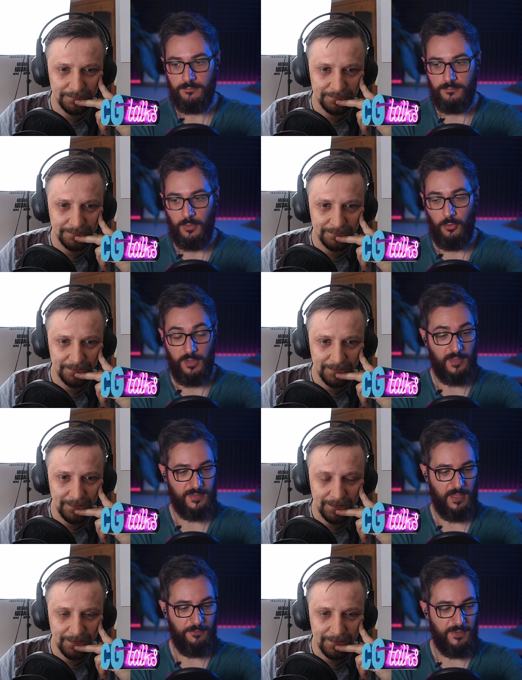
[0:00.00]
Speaker 1: Oh
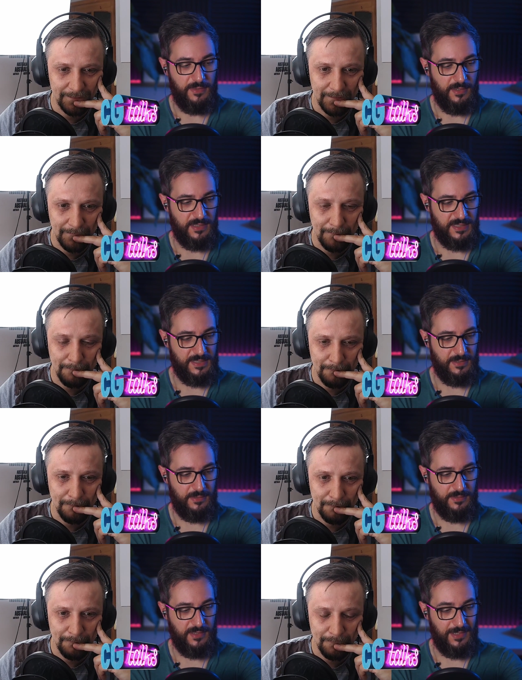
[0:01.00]
yes, I think there's
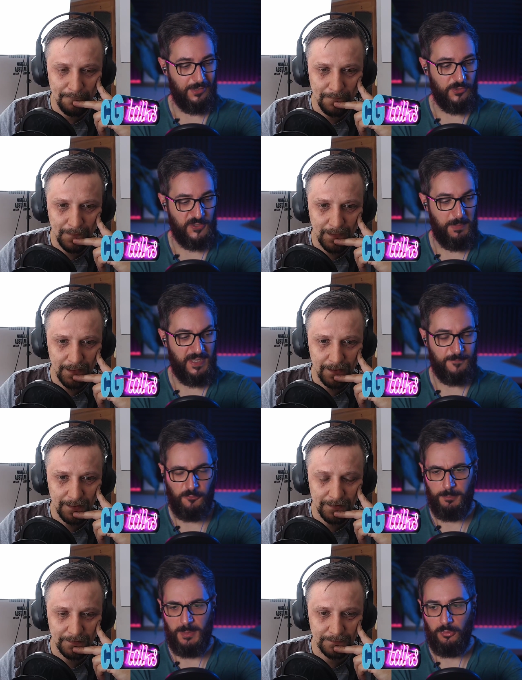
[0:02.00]
uh, there's a lot of space
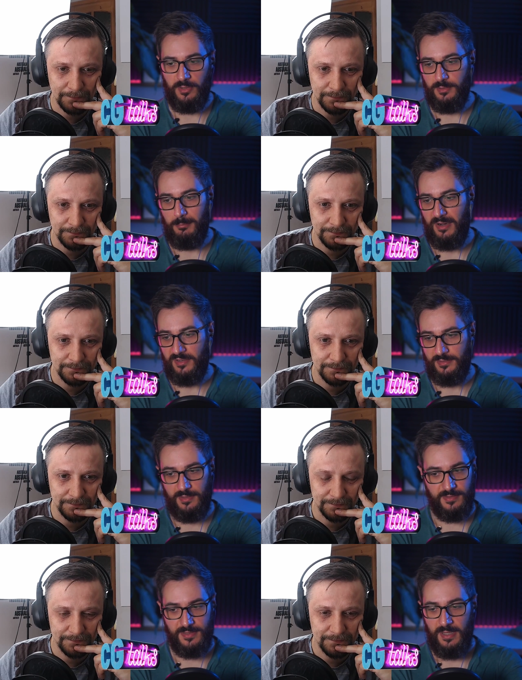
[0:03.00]
for people in the market.
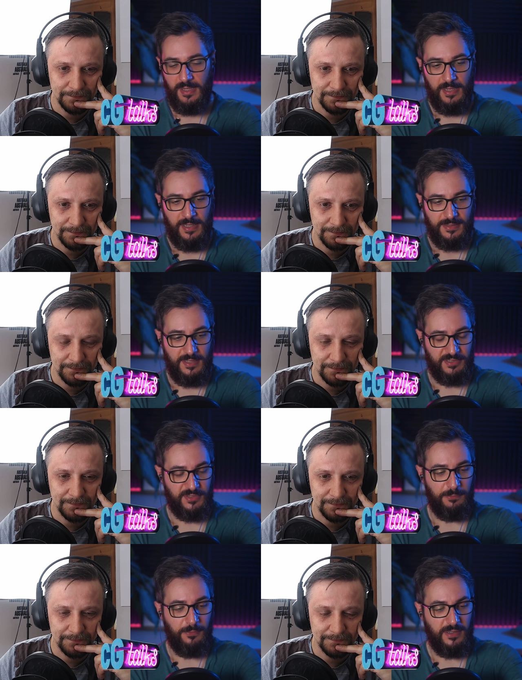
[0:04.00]
There's there's
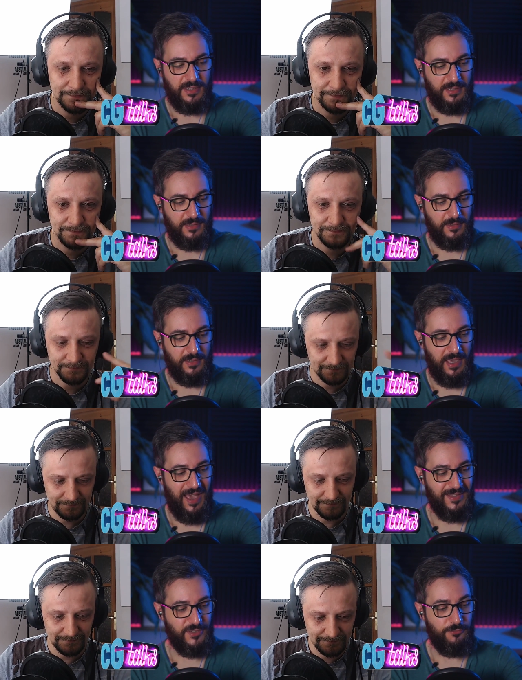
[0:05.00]
different
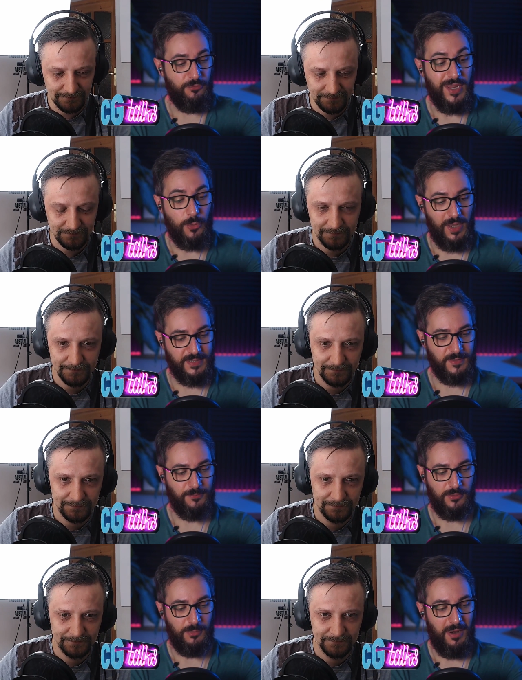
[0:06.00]
kinds of requests
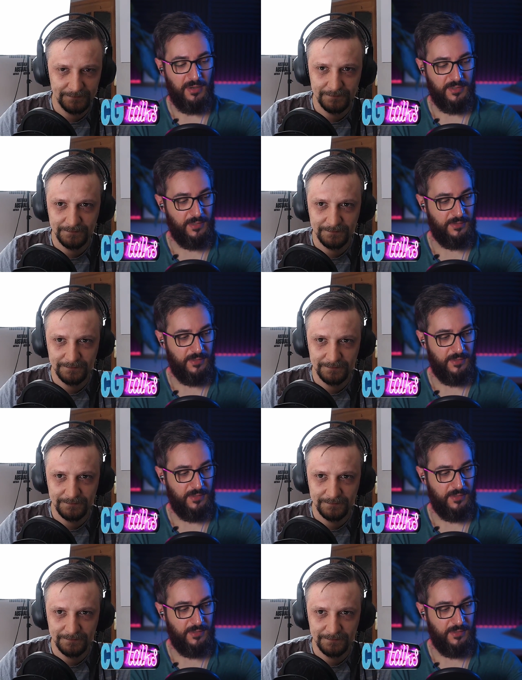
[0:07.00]
from the market,